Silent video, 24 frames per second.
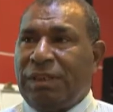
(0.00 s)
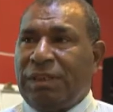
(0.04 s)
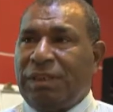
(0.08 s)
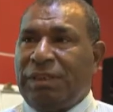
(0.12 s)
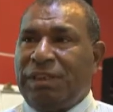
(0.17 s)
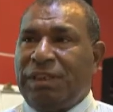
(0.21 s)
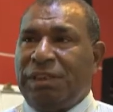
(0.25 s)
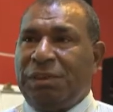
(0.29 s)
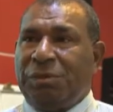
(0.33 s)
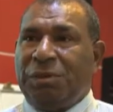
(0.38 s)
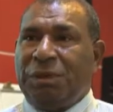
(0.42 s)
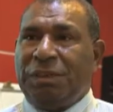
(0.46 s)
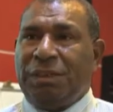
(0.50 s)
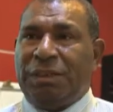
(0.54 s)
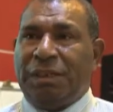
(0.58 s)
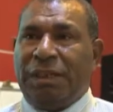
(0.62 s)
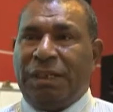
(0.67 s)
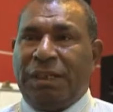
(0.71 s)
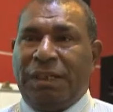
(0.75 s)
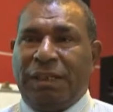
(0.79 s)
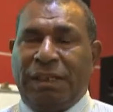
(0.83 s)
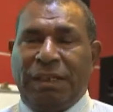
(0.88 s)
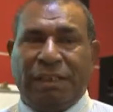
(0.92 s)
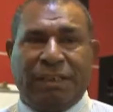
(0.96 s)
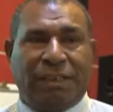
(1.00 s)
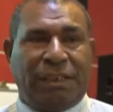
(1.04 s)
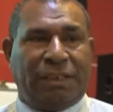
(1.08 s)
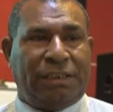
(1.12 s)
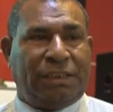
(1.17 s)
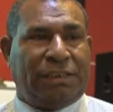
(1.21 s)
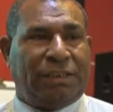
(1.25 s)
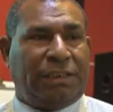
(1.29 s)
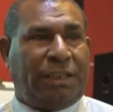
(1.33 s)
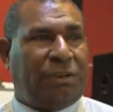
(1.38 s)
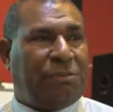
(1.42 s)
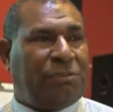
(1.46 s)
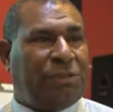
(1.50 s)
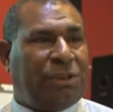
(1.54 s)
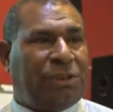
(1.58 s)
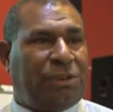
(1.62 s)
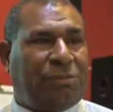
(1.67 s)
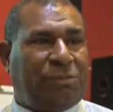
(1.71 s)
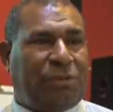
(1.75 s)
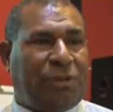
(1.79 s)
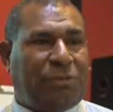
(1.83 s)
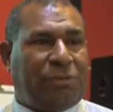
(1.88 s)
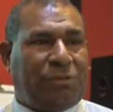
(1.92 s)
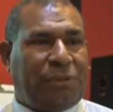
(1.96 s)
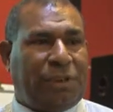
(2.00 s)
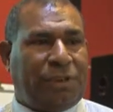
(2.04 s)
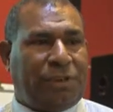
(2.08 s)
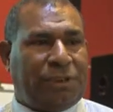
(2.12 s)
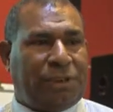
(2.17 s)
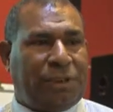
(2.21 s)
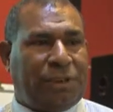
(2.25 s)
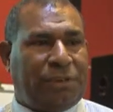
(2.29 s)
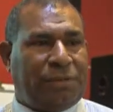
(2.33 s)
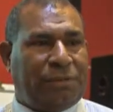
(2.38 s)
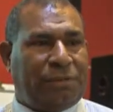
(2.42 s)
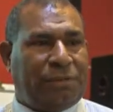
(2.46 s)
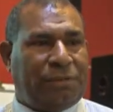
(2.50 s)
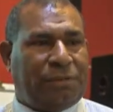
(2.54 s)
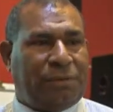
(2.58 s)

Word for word: dealing with uh, cases like misappropriation,